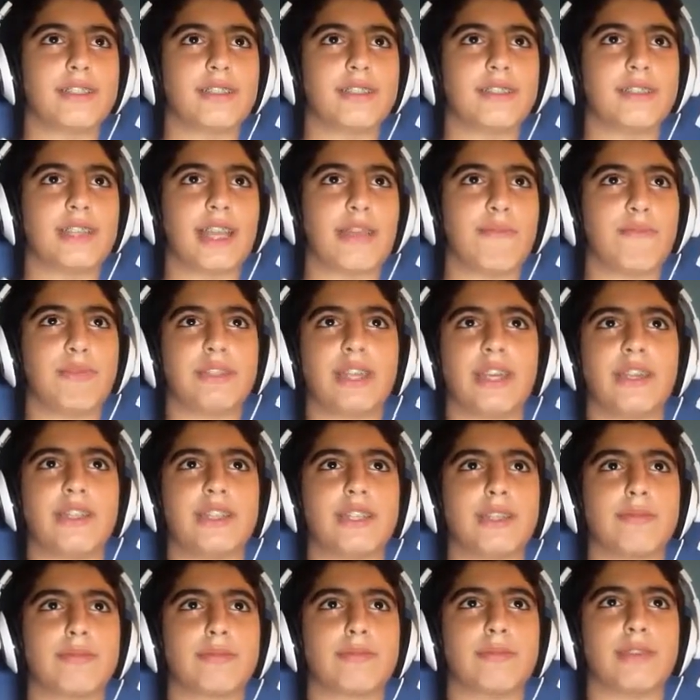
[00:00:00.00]
Save potato
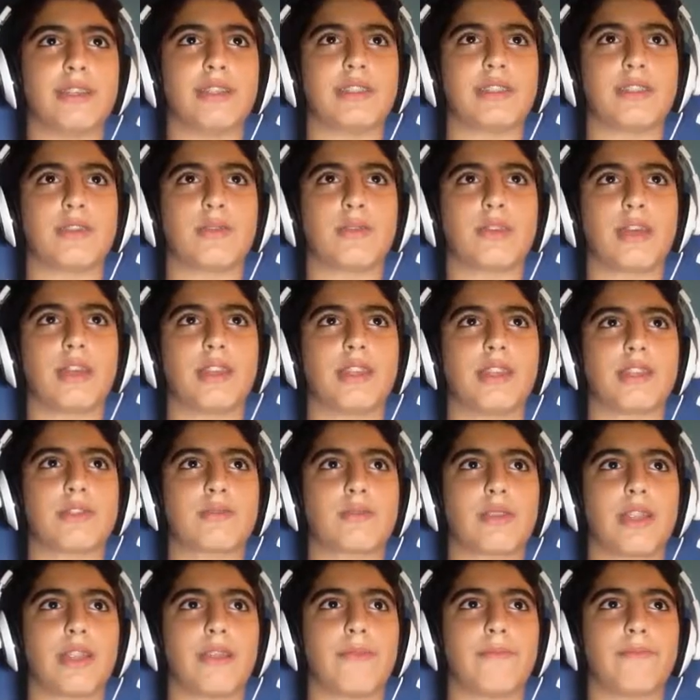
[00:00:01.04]
chips place. Okay, that's
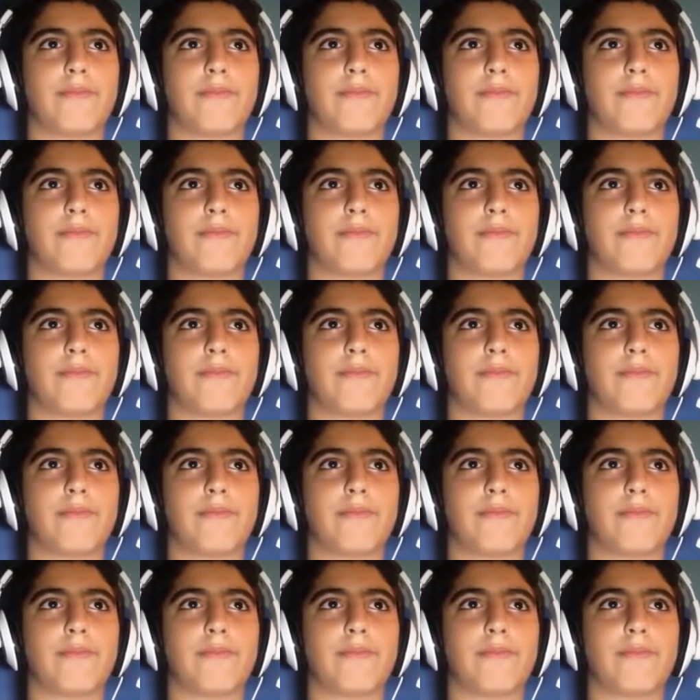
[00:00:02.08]
good.